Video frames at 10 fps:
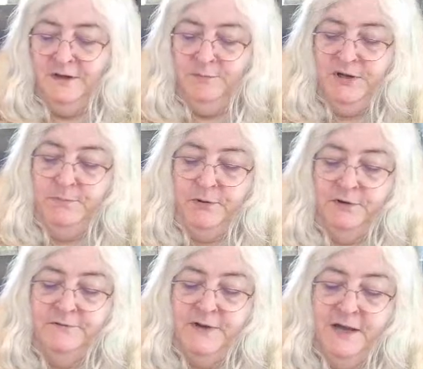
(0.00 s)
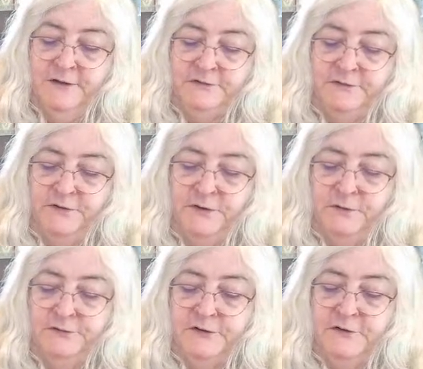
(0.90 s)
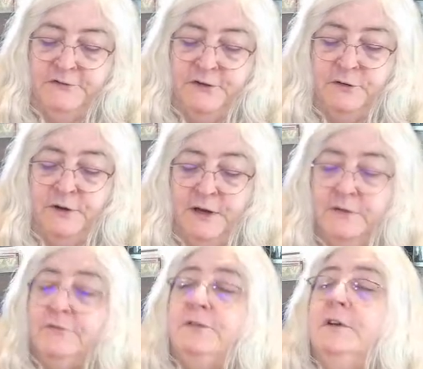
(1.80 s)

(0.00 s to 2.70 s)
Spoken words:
people have asked for those as their gift.